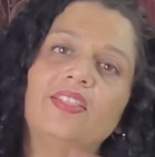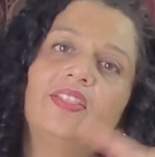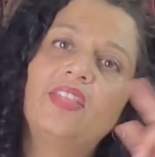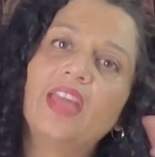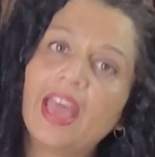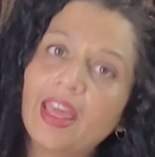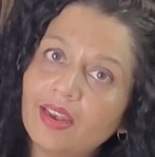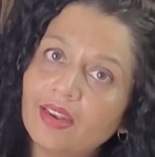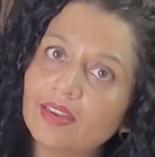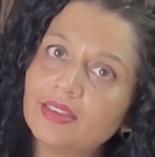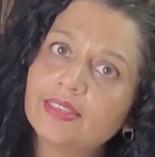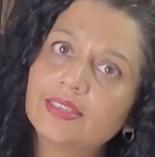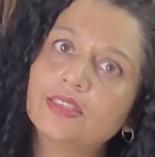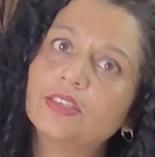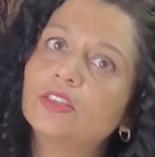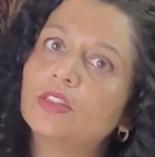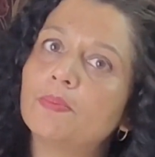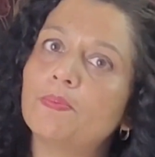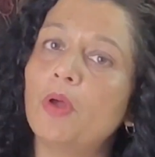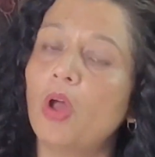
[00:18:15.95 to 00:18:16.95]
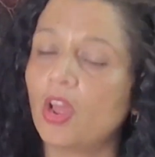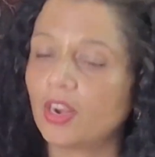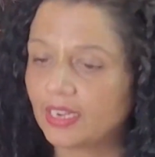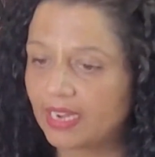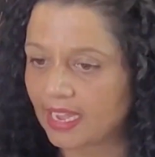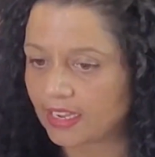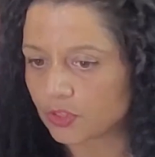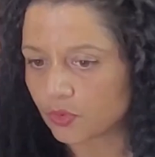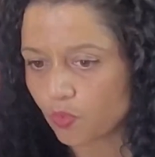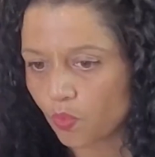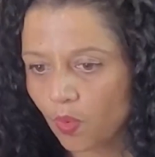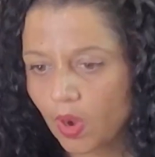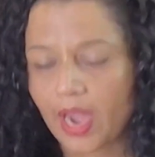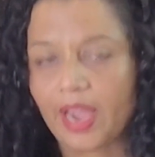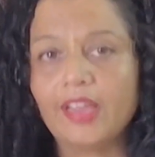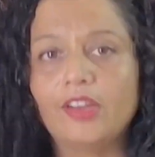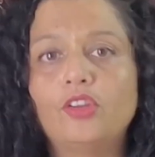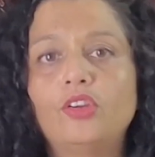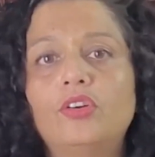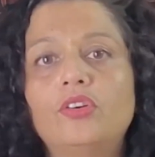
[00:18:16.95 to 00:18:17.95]
Then listen to the podcast
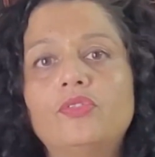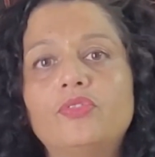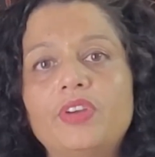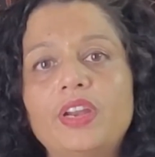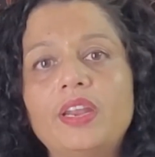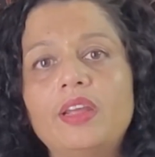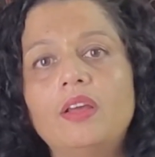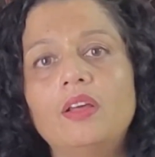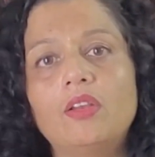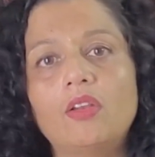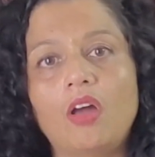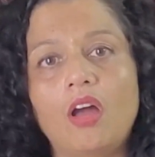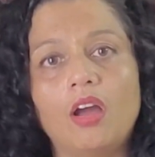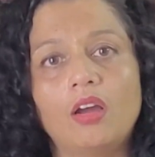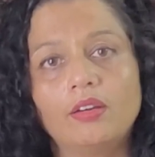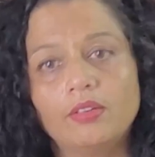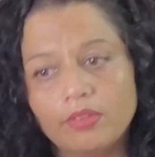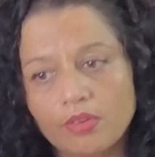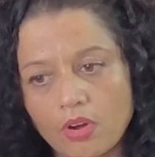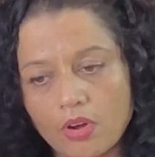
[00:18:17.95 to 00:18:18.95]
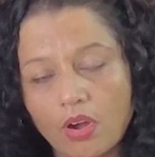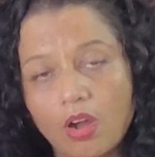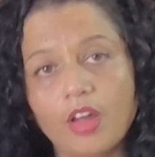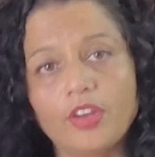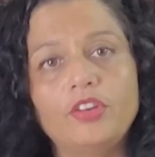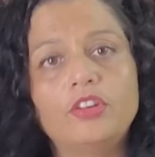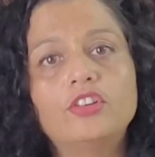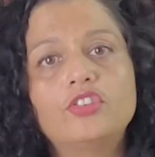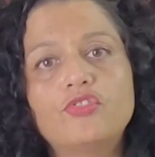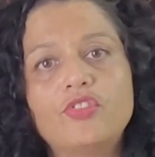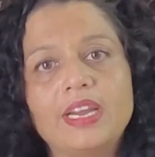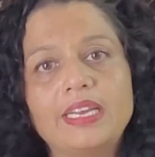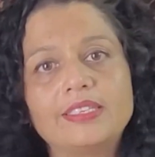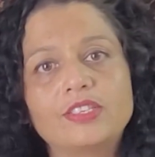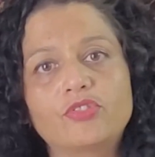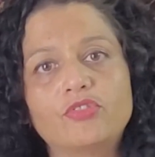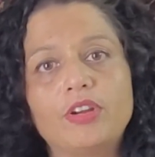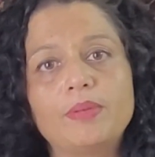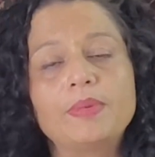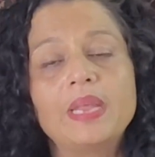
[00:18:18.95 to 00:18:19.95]
while you're reading along on your
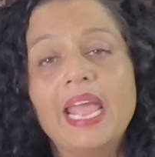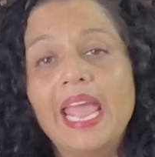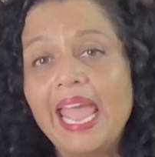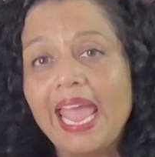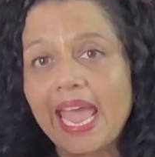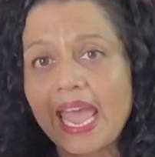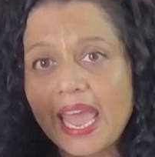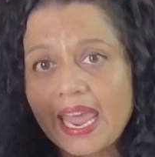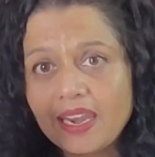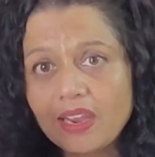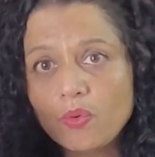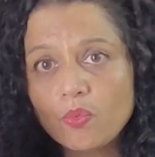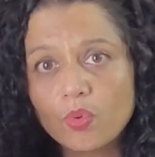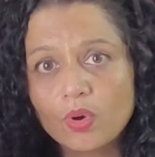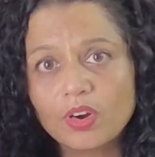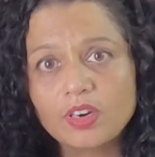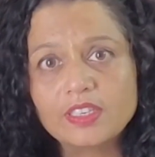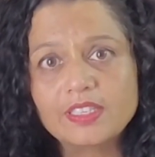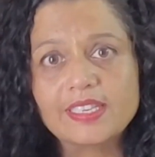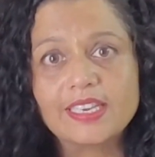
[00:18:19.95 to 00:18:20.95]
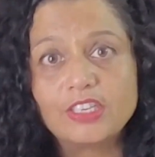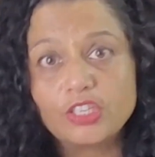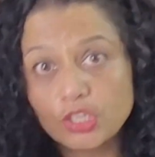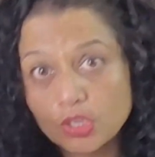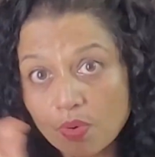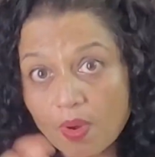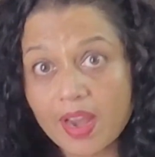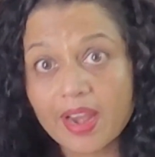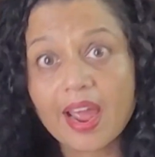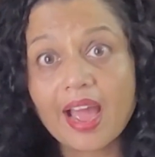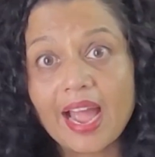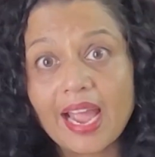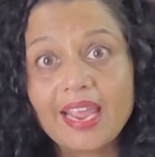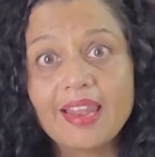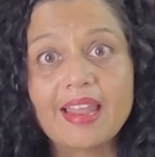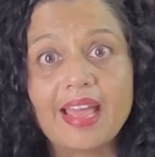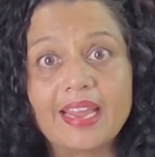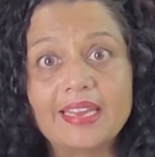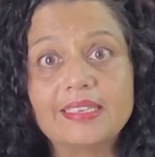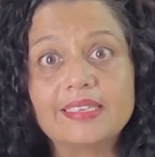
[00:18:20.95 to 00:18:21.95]
transcript. Any words that you had
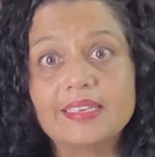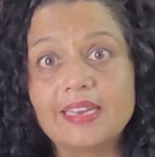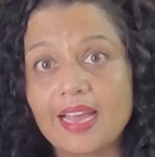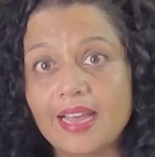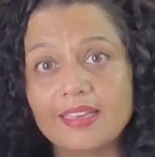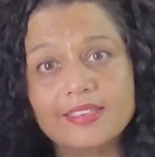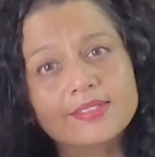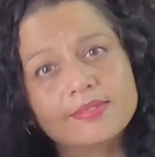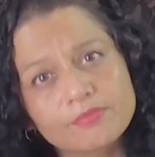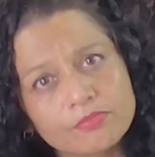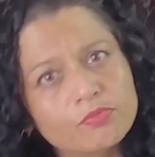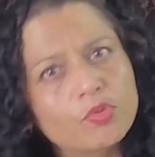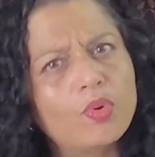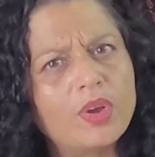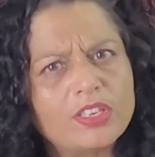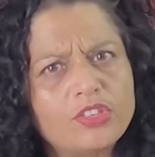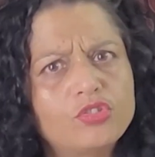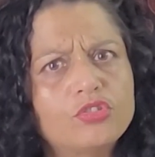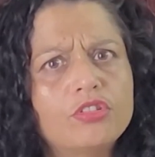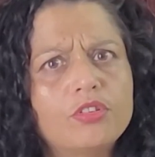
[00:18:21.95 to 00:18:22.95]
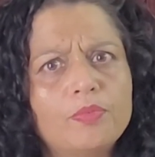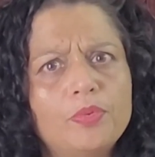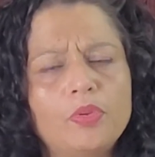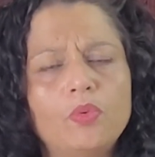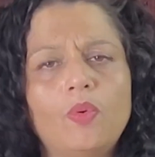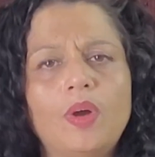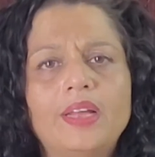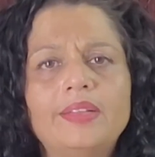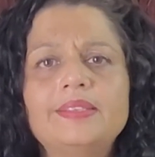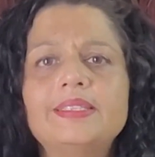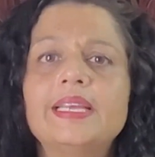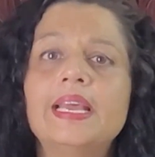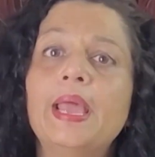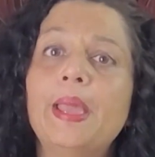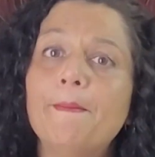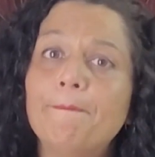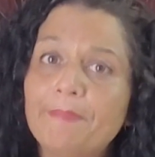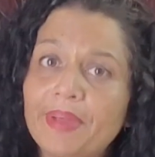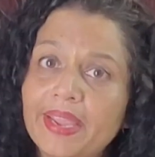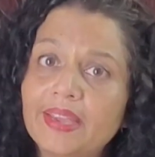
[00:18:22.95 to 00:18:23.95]
highlighted as questionable ones,
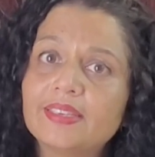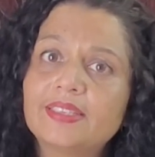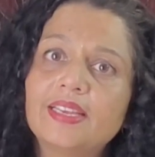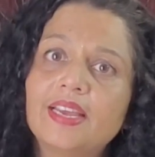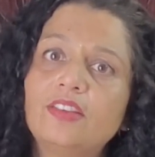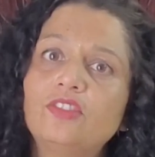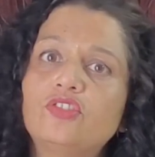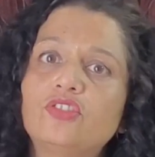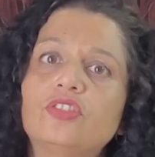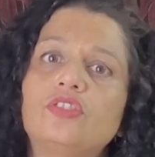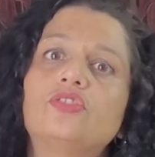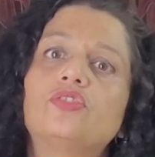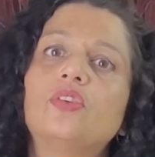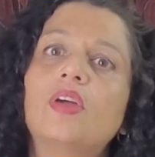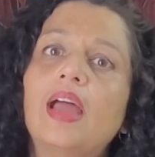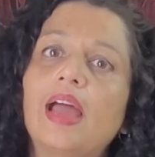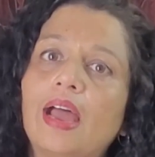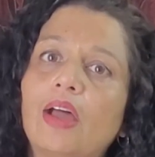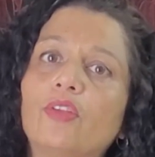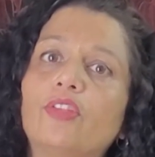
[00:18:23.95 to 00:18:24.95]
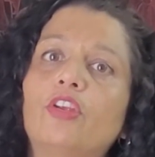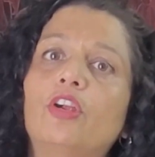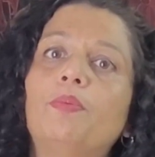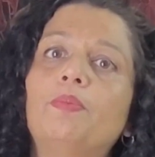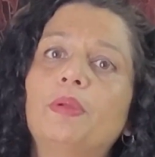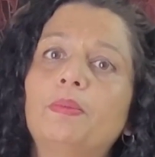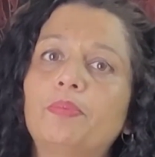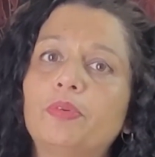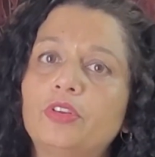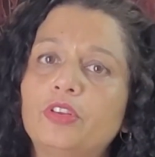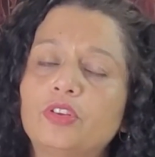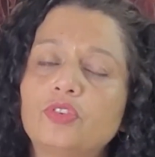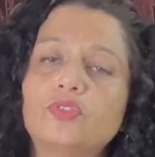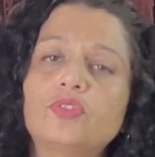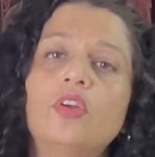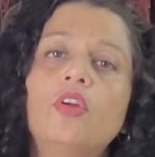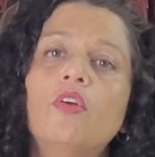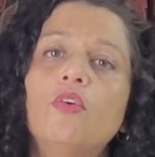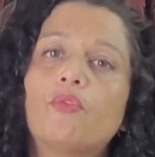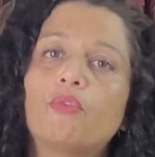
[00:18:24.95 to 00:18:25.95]
pay attention to how they are being produced.
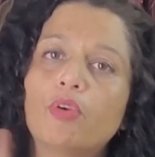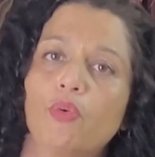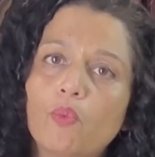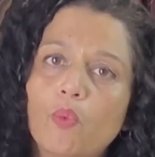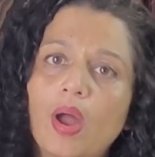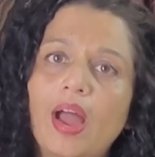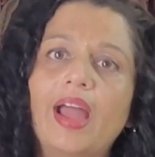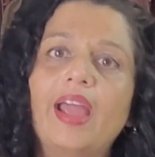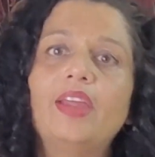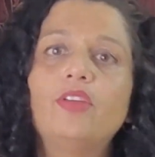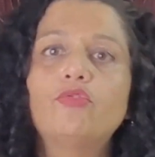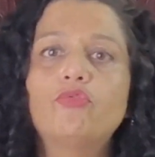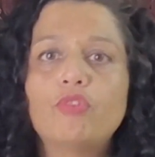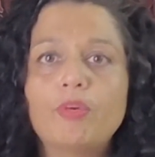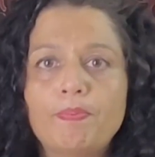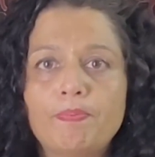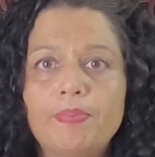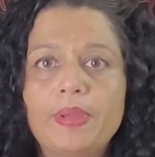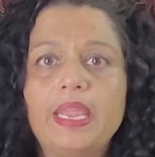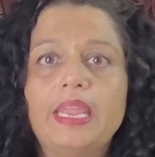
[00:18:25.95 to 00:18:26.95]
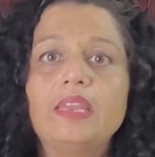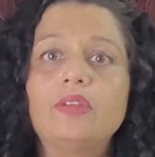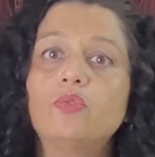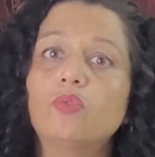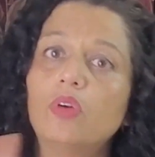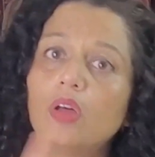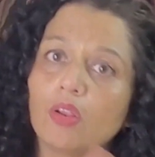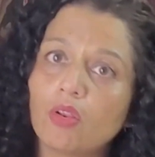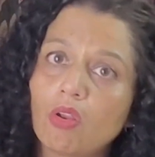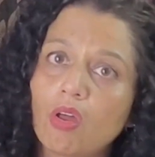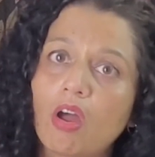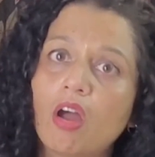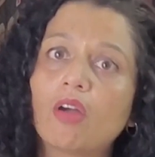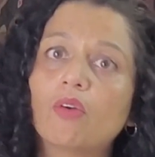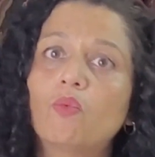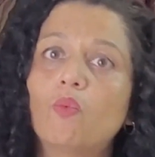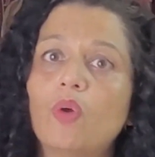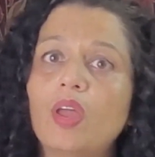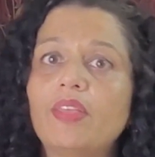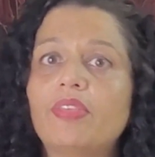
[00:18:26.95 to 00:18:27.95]
Rewind, repeat
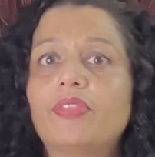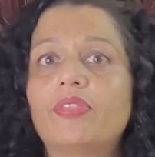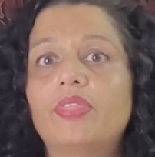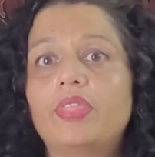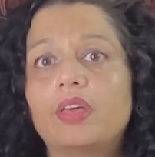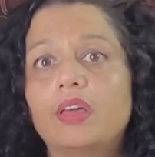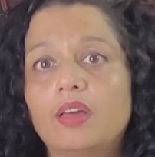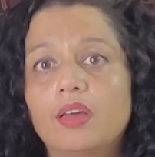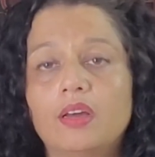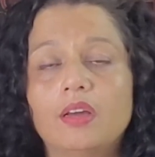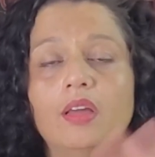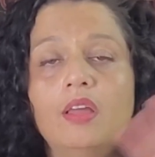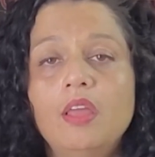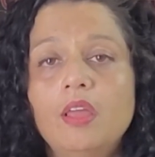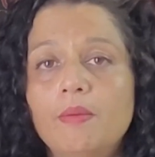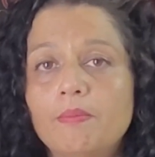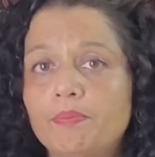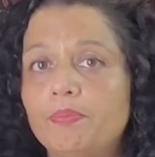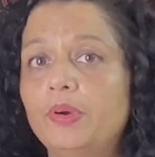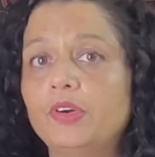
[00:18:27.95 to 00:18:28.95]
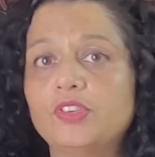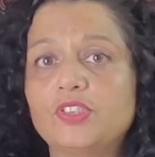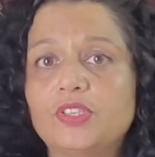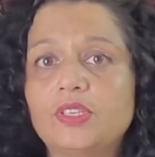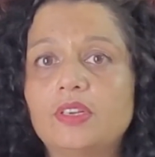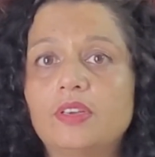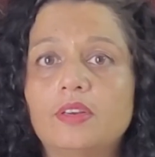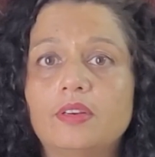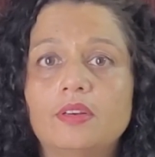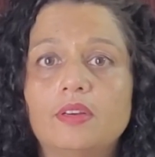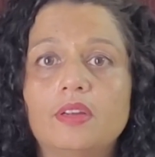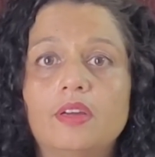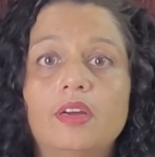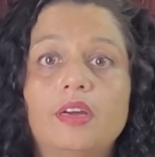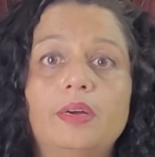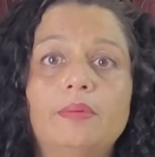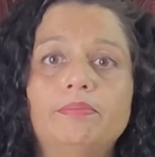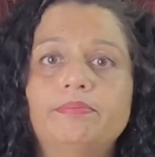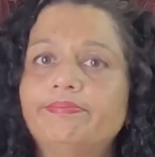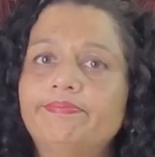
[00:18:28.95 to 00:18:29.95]
along with the person
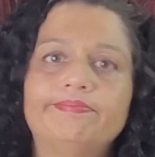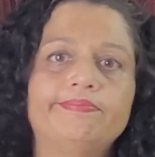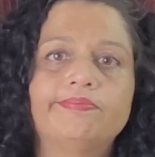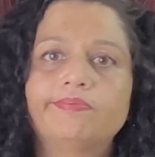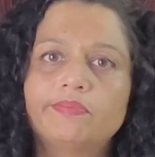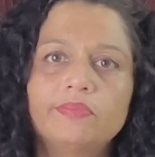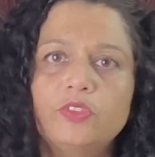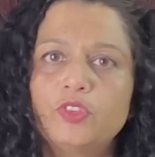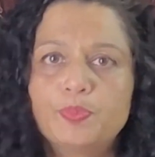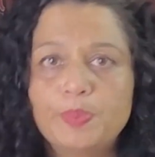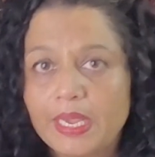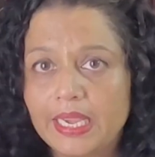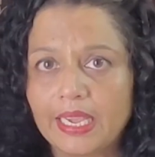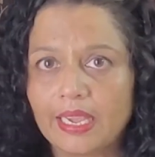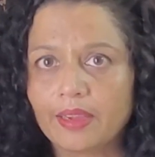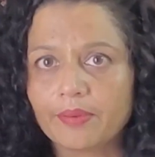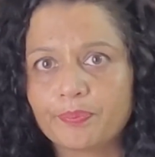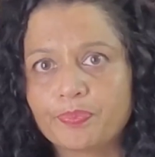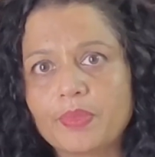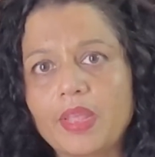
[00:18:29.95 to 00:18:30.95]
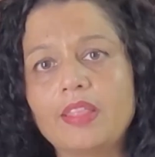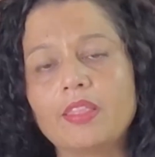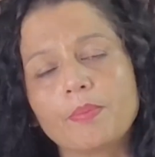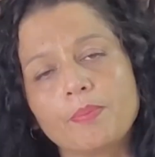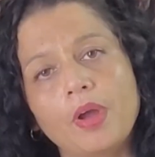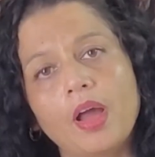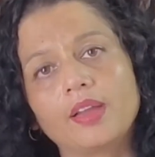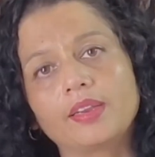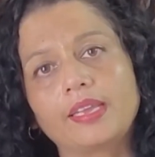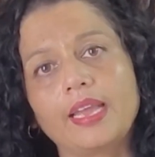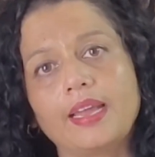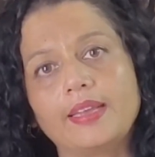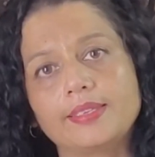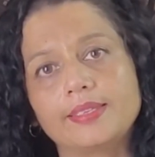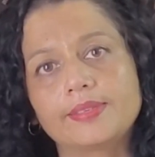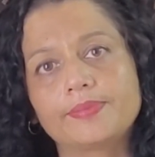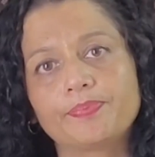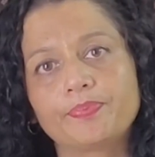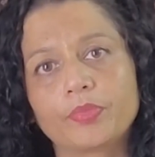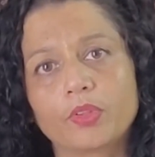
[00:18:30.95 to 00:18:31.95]
speaking in the
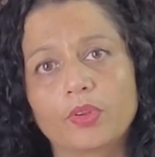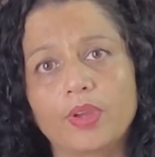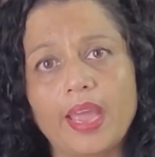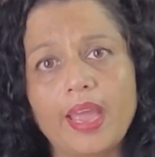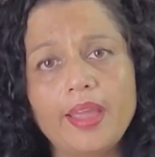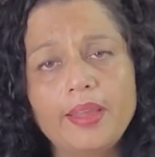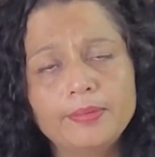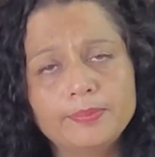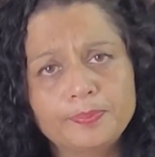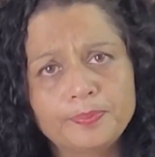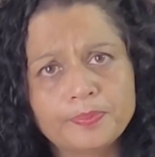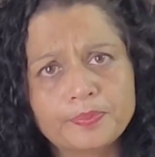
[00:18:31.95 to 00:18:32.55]
podcast, okay?